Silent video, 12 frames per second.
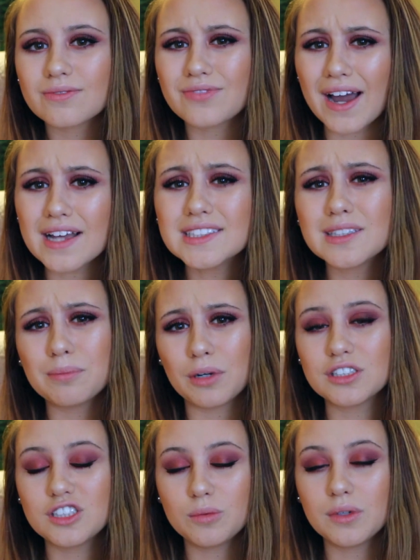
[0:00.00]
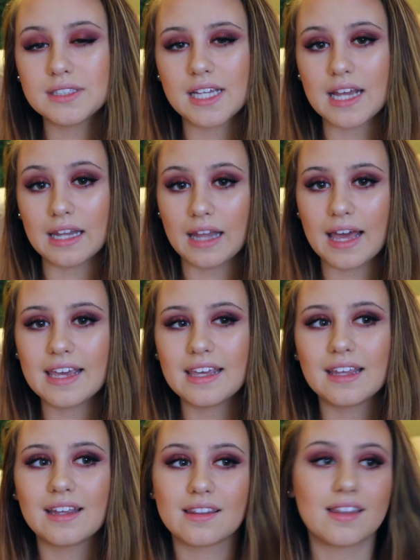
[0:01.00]
find some BookTubers that you like
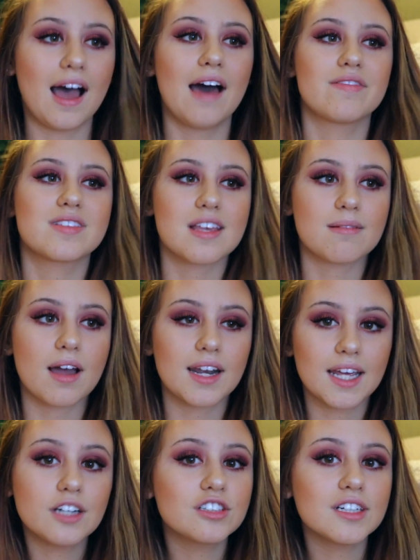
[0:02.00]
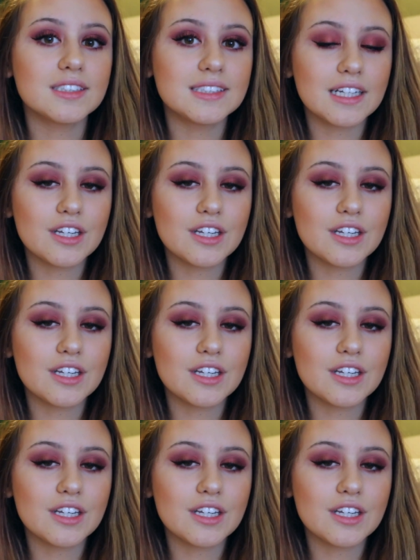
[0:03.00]
that have the same kind of interest